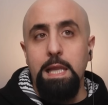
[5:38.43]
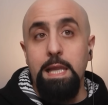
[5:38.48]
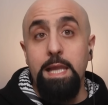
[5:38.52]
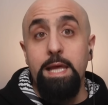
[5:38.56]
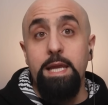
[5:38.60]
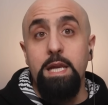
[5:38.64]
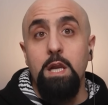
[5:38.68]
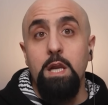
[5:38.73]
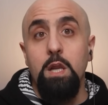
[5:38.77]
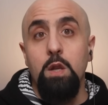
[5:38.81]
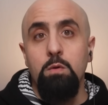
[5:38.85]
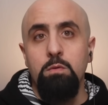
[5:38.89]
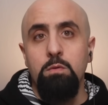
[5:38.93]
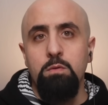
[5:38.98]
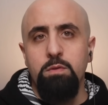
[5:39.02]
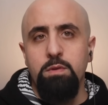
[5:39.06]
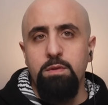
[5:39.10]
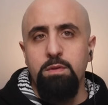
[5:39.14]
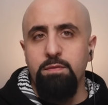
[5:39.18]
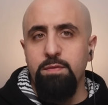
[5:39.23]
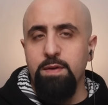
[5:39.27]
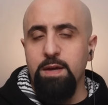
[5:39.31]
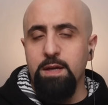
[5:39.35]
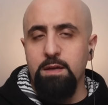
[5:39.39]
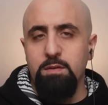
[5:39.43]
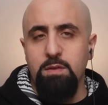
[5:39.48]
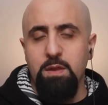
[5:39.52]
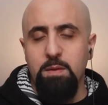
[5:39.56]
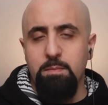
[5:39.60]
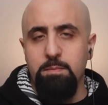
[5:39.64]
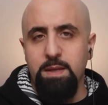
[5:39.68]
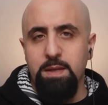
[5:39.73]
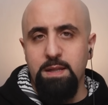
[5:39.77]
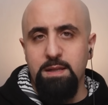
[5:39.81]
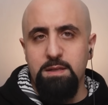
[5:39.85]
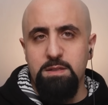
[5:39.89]
let alone the fact
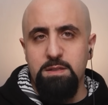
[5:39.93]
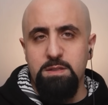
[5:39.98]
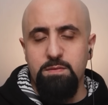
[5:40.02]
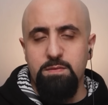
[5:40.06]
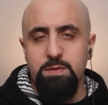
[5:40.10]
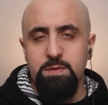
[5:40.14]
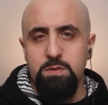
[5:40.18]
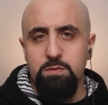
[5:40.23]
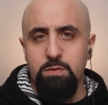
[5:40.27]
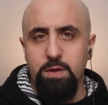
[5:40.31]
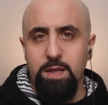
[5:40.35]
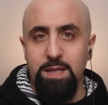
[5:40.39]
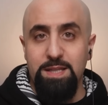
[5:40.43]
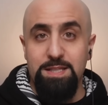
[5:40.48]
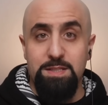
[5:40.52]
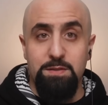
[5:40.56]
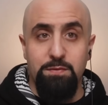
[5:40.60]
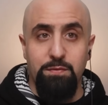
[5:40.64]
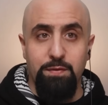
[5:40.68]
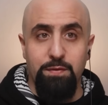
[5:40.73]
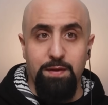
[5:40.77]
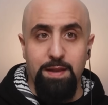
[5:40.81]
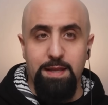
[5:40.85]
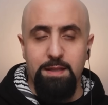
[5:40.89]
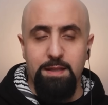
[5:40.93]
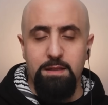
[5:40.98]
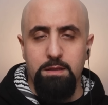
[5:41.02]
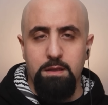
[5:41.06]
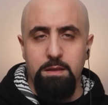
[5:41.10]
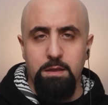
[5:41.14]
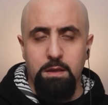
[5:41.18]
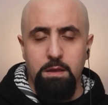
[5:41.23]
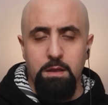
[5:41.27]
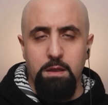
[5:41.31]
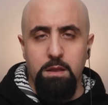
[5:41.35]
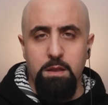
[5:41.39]
that millions of Israelis fled
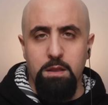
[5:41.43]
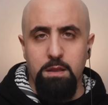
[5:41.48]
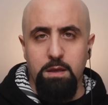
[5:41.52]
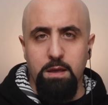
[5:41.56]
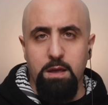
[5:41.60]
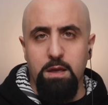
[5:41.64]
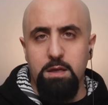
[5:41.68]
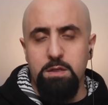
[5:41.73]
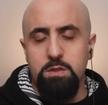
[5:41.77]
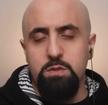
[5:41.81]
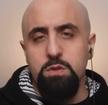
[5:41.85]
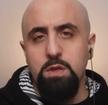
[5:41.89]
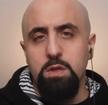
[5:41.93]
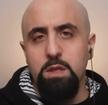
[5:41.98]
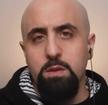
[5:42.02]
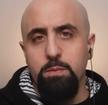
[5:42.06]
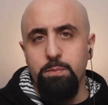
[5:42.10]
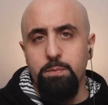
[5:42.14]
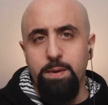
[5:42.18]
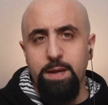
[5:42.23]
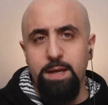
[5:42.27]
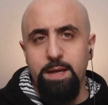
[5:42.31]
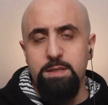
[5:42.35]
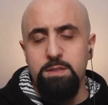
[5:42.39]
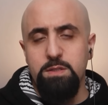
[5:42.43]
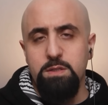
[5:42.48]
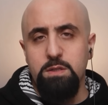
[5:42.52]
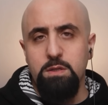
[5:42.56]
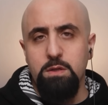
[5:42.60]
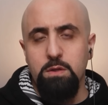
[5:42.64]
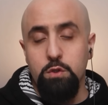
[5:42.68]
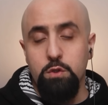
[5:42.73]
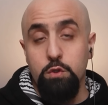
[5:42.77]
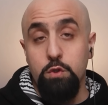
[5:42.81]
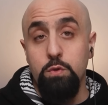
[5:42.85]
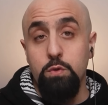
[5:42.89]
the country in the past
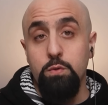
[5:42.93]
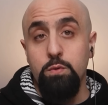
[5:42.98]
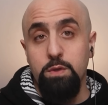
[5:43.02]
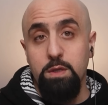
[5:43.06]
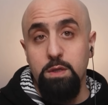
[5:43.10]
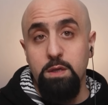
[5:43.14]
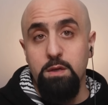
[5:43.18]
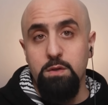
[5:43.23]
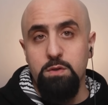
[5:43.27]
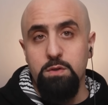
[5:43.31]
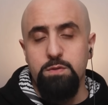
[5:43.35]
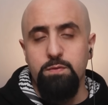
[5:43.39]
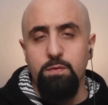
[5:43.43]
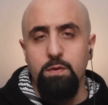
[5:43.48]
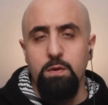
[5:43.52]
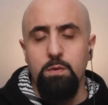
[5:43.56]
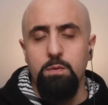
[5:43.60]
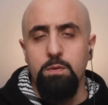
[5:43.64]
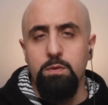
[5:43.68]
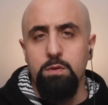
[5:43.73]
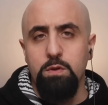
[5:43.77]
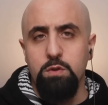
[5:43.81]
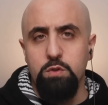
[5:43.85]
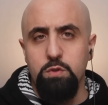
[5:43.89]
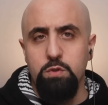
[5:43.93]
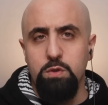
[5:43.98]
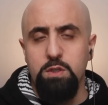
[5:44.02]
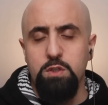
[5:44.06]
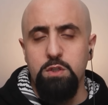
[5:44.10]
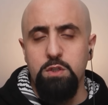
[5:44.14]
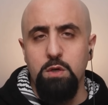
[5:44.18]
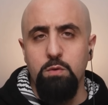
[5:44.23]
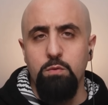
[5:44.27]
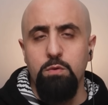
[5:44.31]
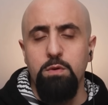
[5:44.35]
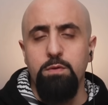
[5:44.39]
2 years following the
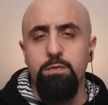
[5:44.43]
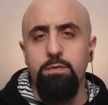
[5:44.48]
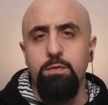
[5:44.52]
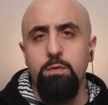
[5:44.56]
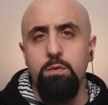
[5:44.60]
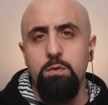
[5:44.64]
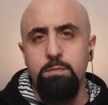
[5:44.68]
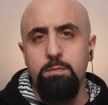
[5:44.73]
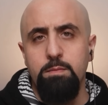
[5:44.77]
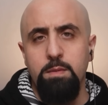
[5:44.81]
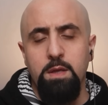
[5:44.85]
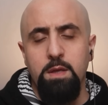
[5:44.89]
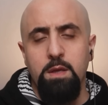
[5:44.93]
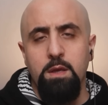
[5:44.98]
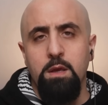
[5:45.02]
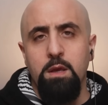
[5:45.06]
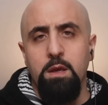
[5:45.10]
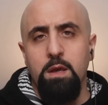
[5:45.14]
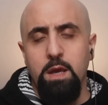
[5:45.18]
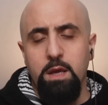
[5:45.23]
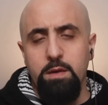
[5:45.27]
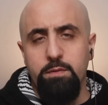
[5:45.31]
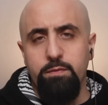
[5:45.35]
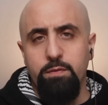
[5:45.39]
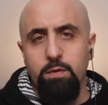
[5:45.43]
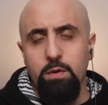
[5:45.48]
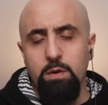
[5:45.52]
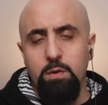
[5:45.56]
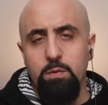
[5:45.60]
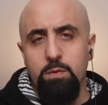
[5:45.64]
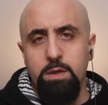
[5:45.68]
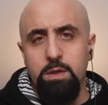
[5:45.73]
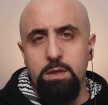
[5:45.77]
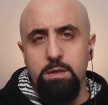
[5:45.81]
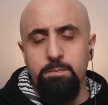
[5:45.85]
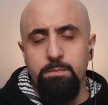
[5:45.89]
judicial reform and
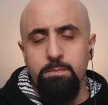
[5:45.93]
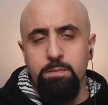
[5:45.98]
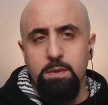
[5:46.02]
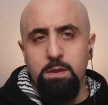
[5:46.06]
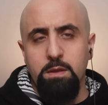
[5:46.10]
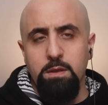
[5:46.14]
following